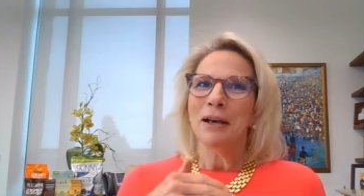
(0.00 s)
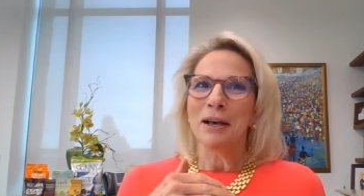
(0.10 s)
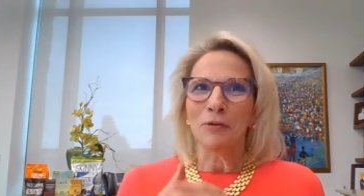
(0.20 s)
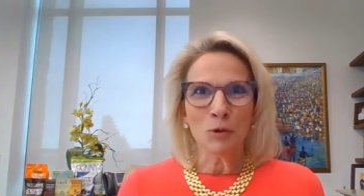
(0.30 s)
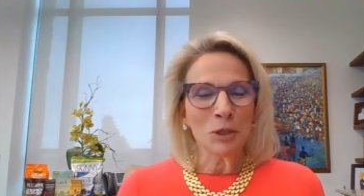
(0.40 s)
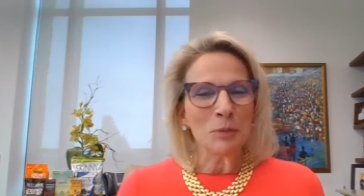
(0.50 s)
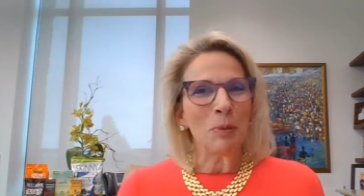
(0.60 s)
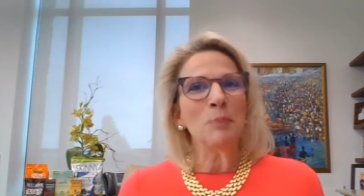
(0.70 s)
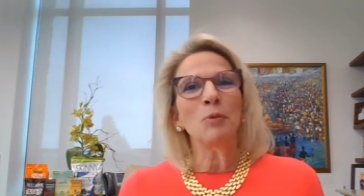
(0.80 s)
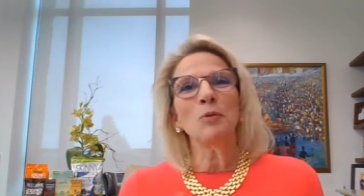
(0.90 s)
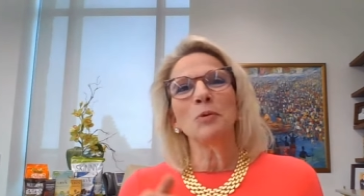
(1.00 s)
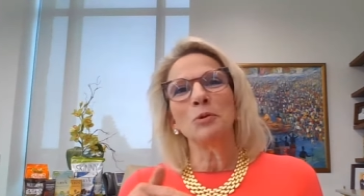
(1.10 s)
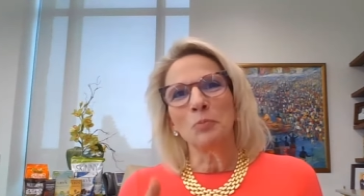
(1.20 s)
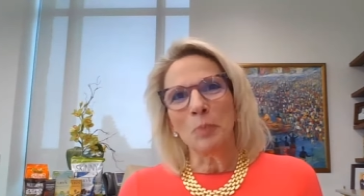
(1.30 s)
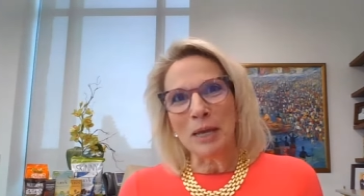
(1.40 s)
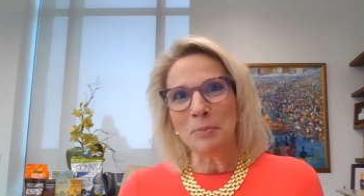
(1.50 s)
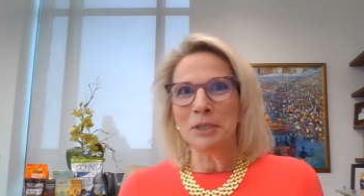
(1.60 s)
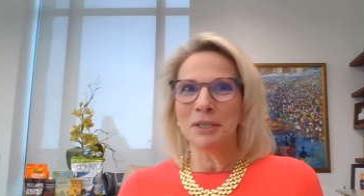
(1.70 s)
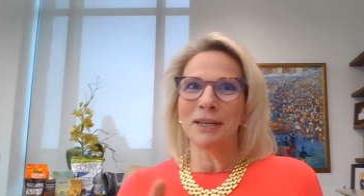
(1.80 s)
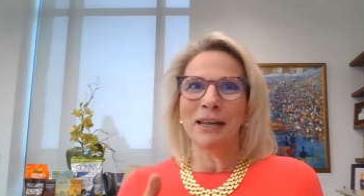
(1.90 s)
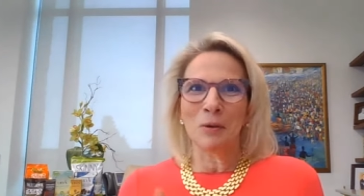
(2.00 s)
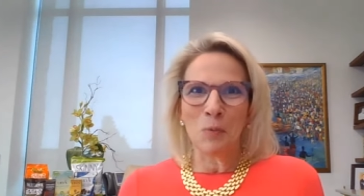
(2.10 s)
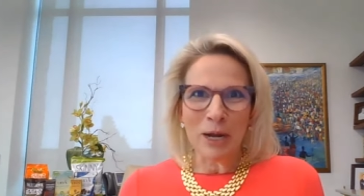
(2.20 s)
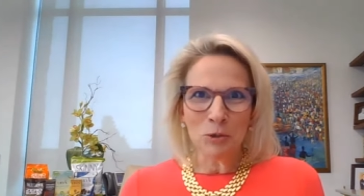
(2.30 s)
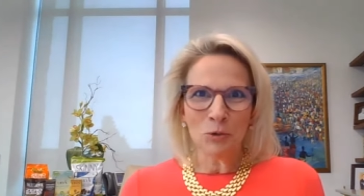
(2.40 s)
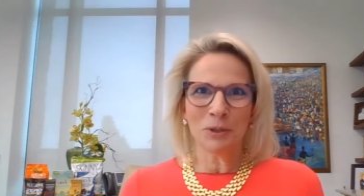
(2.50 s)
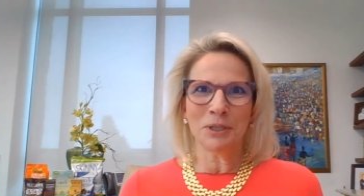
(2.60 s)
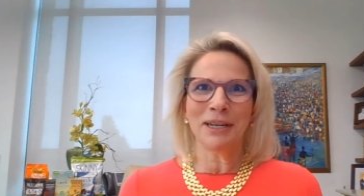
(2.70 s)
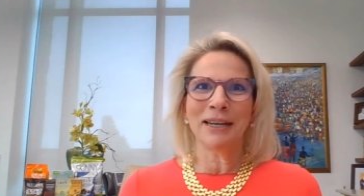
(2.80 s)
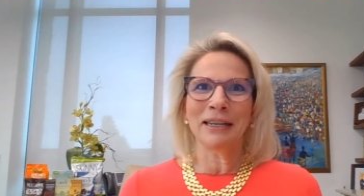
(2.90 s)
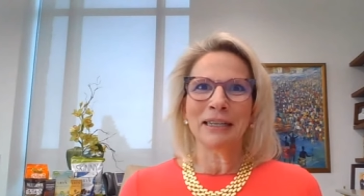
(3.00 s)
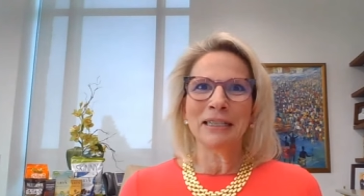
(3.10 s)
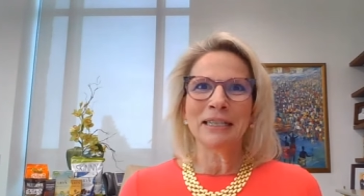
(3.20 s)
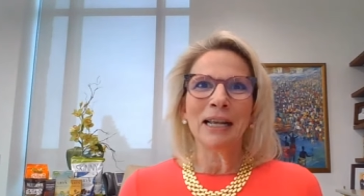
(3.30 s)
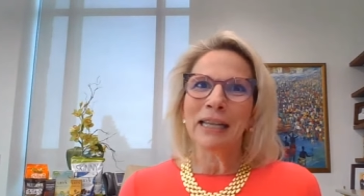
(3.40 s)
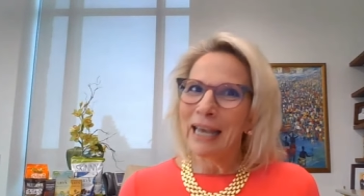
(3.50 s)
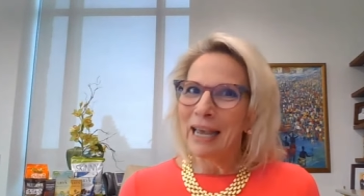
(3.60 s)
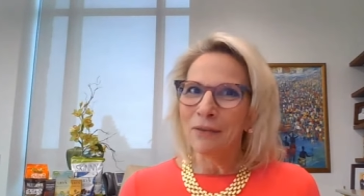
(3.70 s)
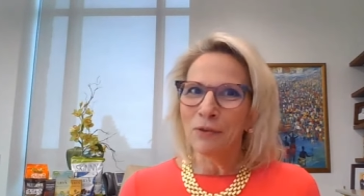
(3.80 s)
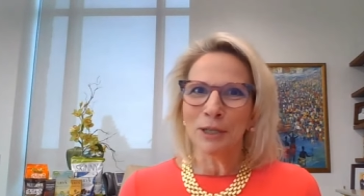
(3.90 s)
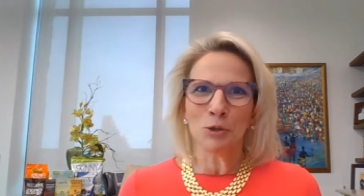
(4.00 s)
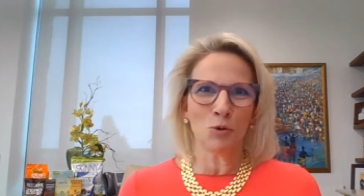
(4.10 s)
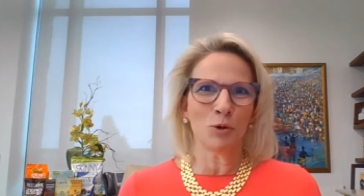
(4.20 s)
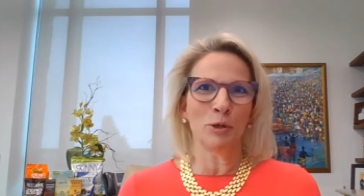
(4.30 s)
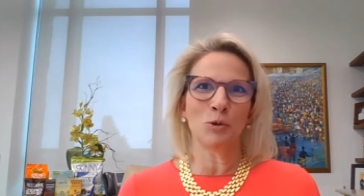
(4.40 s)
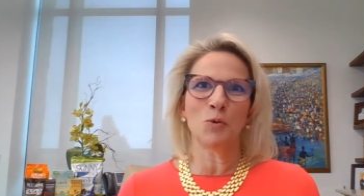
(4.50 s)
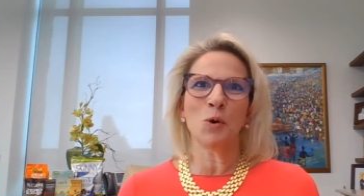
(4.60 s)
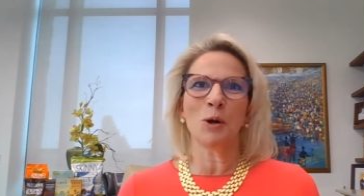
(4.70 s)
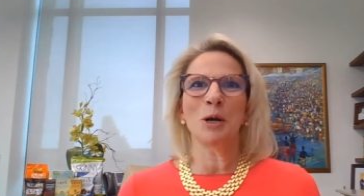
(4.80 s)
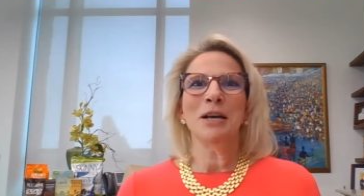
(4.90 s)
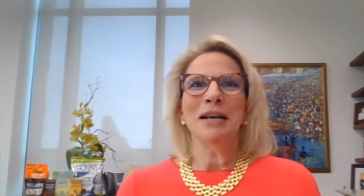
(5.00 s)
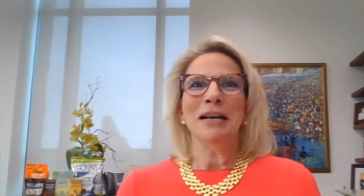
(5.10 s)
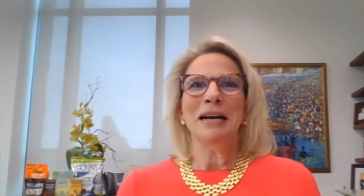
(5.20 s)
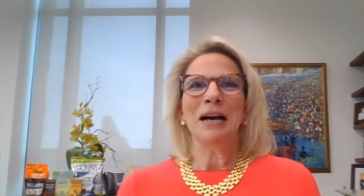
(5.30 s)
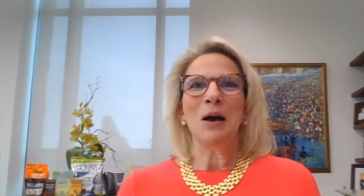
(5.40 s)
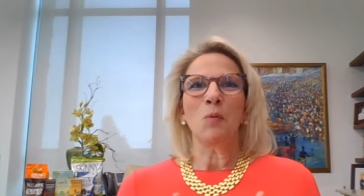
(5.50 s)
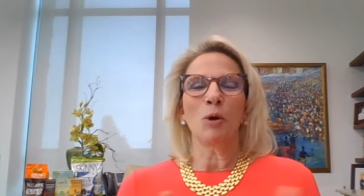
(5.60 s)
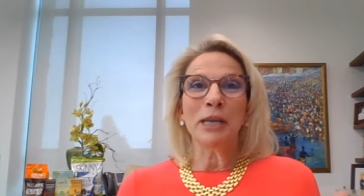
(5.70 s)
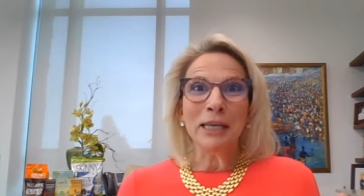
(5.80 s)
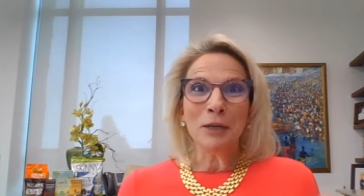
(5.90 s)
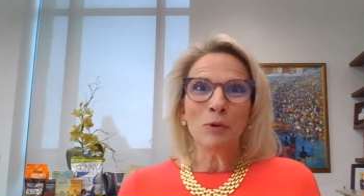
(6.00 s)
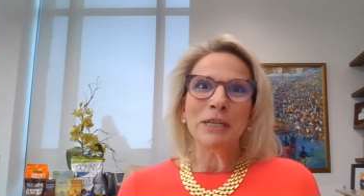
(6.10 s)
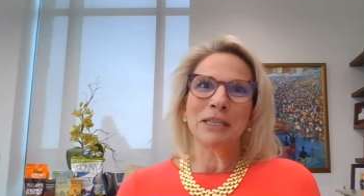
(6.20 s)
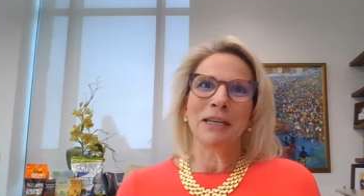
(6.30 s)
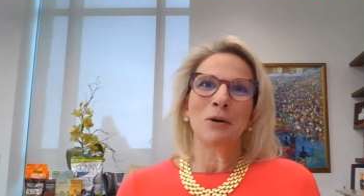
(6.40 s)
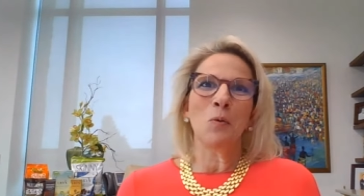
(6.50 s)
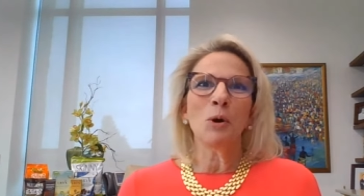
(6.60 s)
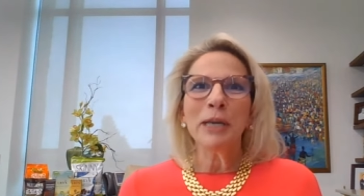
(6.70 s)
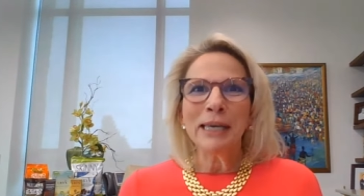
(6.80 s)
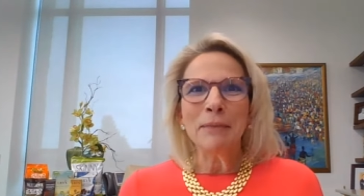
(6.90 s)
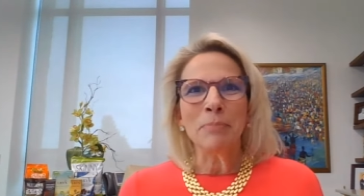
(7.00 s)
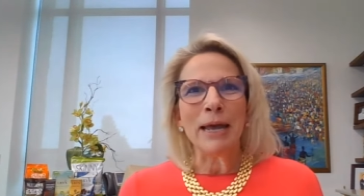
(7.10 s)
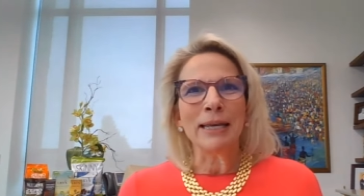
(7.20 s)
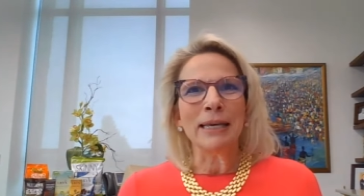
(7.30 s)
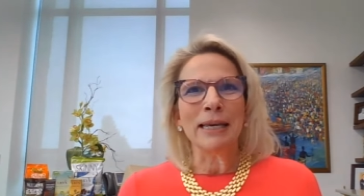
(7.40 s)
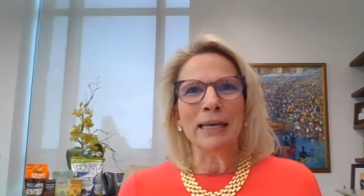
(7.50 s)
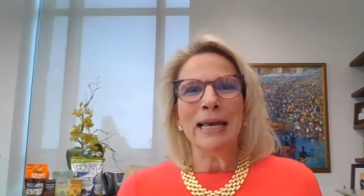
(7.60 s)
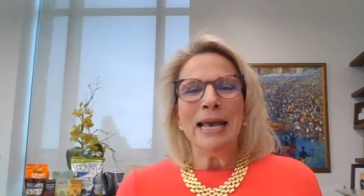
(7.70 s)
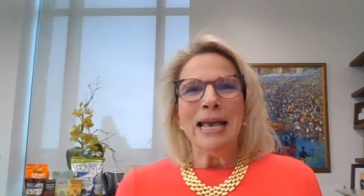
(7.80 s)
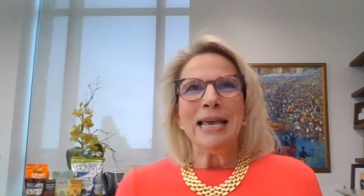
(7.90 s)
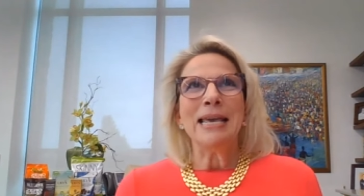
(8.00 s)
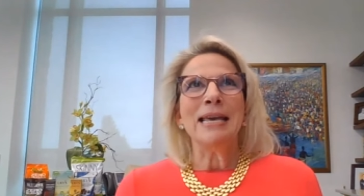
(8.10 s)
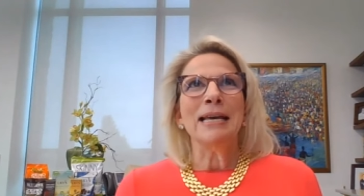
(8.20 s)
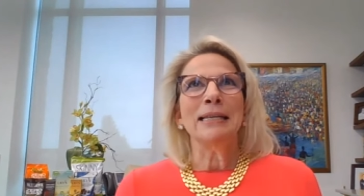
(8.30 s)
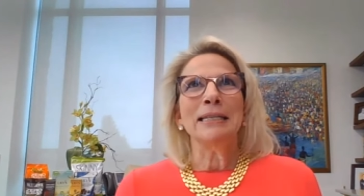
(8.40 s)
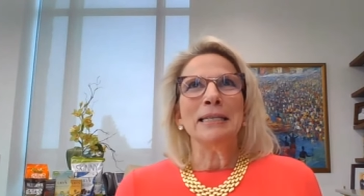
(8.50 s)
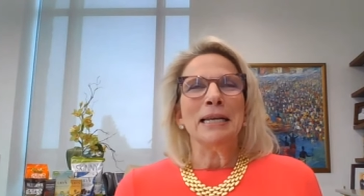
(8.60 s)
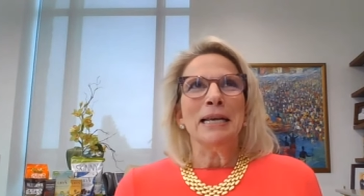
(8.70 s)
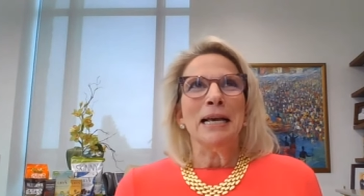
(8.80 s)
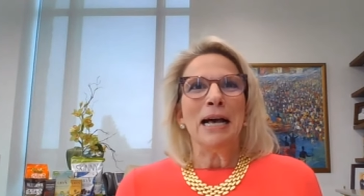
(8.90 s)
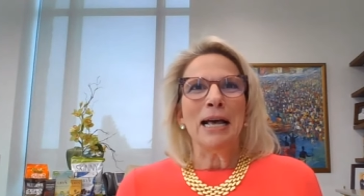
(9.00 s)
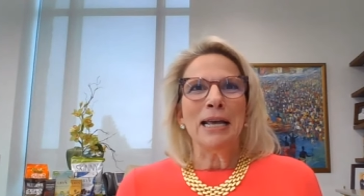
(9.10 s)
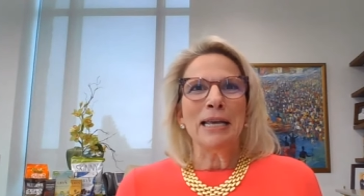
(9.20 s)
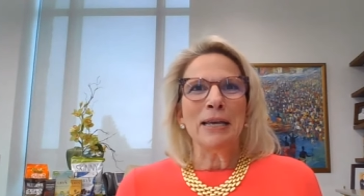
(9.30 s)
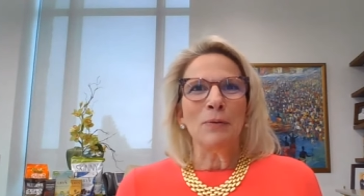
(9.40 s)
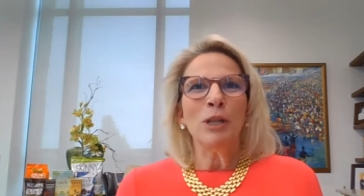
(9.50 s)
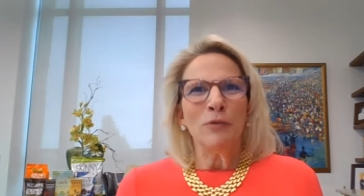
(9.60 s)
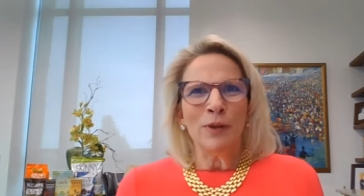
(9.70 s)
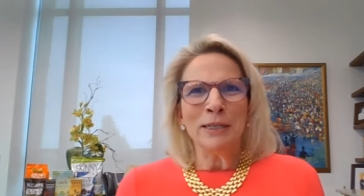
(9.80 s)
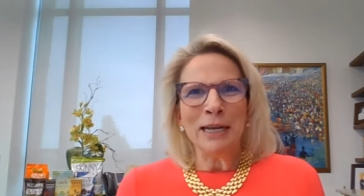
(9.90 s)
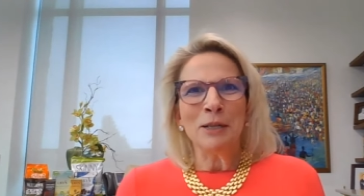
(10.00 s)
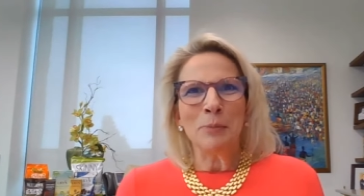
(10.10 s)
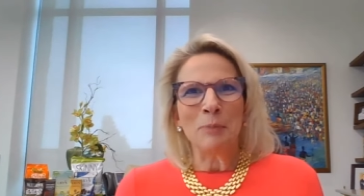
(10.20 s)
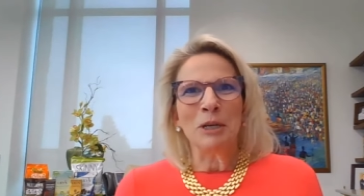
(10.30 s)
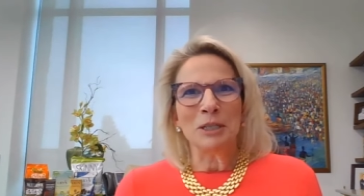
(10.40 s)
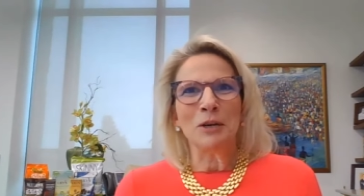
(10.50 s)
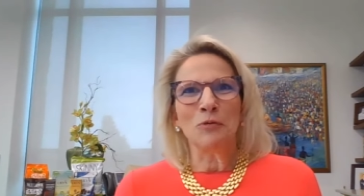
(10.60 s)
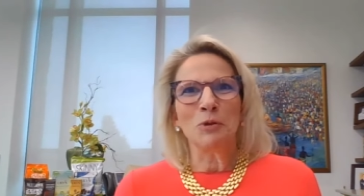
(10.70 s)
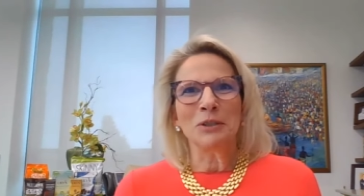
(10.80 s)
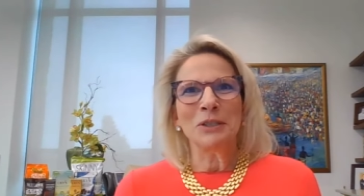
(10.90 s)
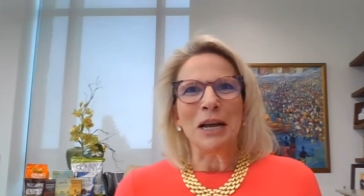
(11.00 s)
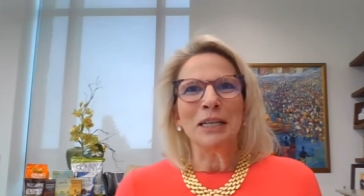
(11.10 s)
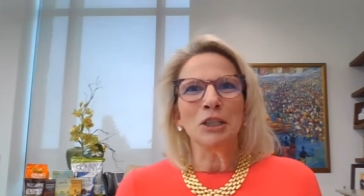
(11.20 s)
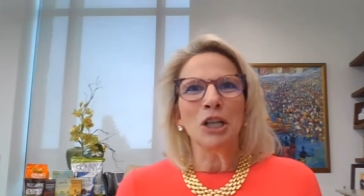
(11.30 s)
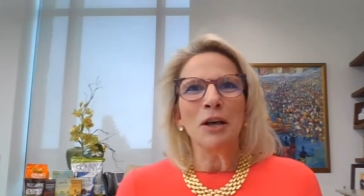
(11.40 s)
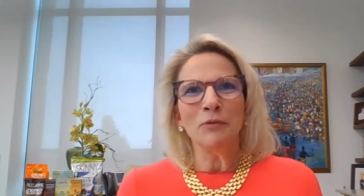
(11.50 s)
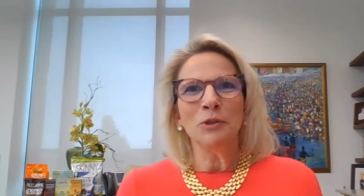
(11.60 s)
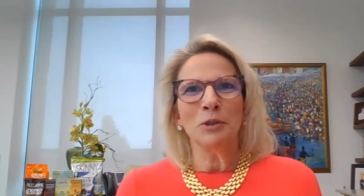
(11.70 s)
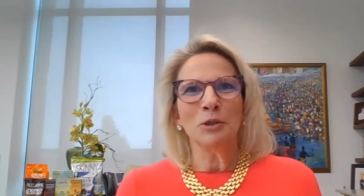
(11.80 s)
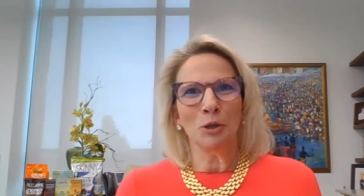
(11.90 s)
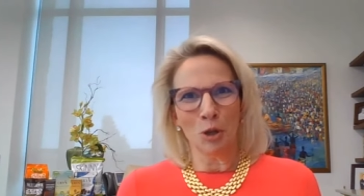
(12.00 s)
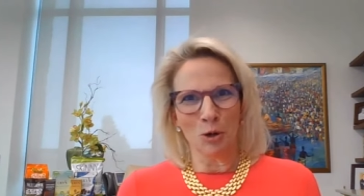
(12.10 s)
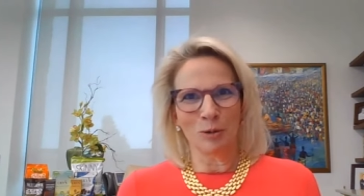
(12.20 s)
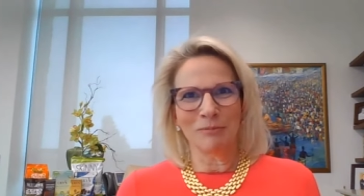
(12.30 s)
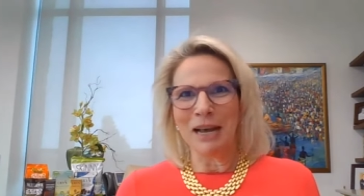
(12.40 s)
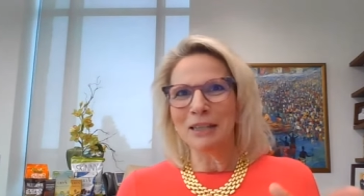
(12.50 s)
Uh, first a paper route, babysitting, waitressing, selling Avon door to door, uh, working in retail, working in banking, and I what I found out about myself was I loved to learn.